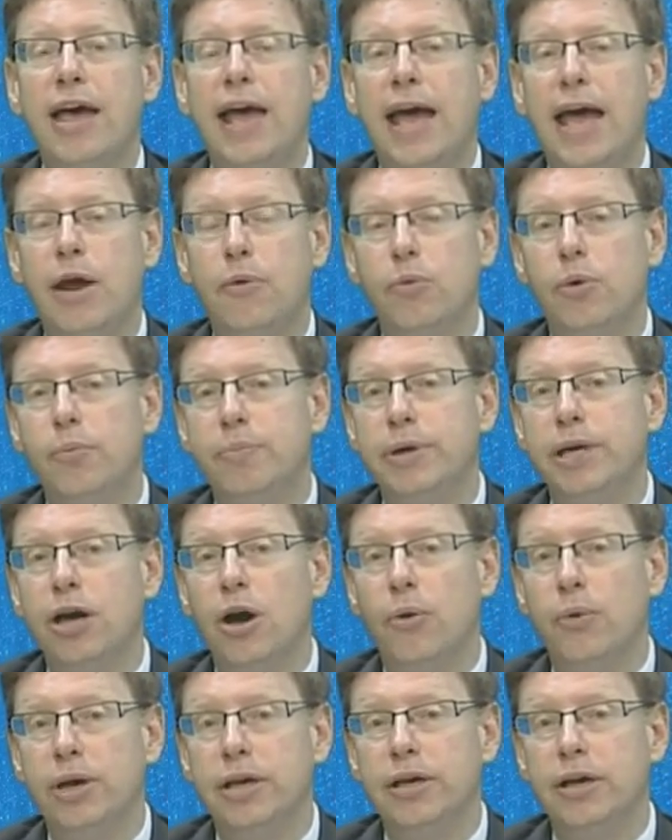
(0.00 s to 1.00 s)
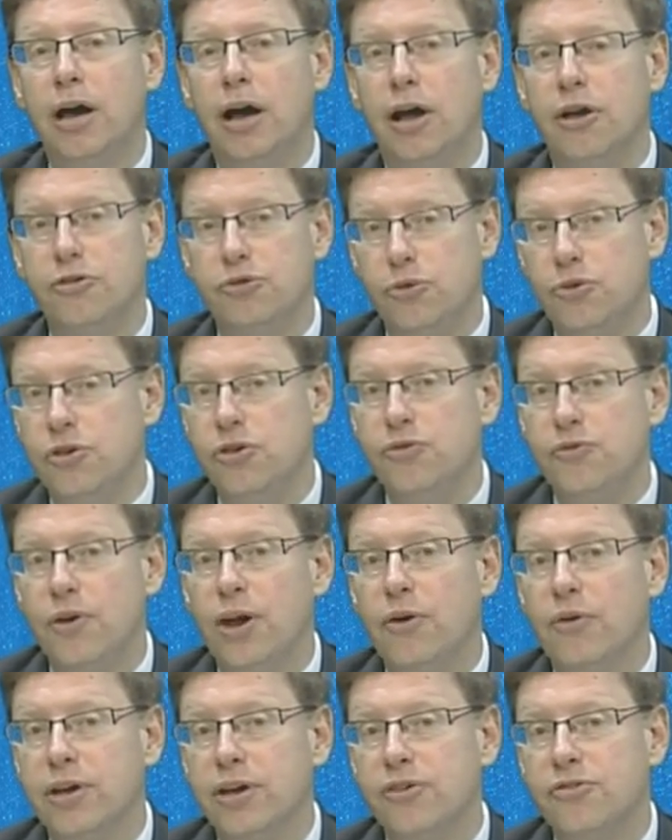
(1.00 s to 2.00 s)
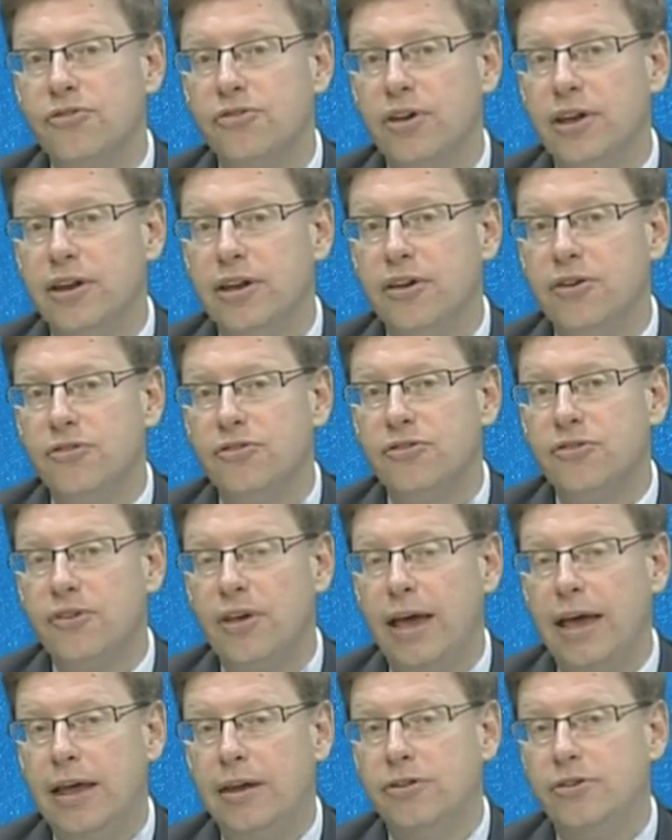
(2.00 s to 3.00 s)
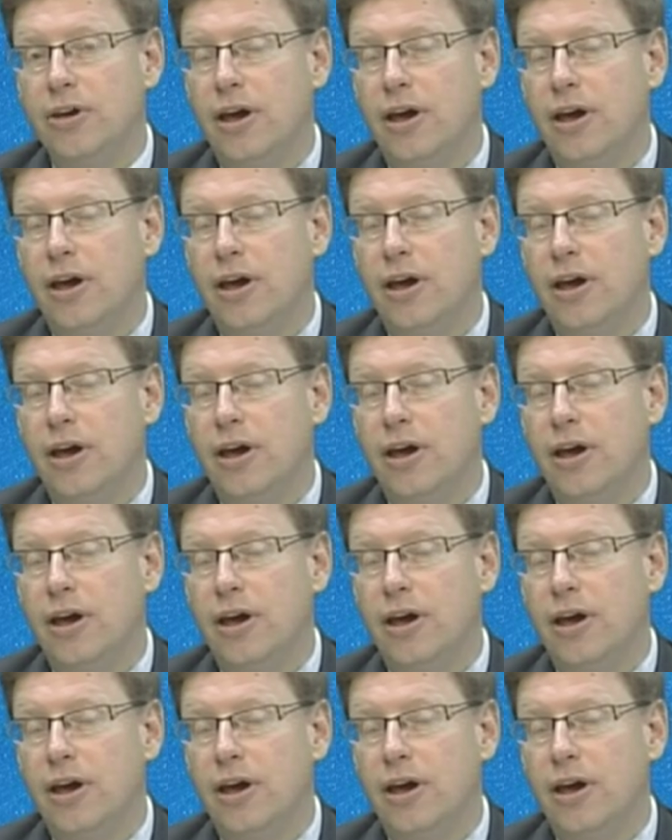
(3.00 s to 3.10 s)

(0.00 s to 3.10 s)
and we'll be going to these various cities and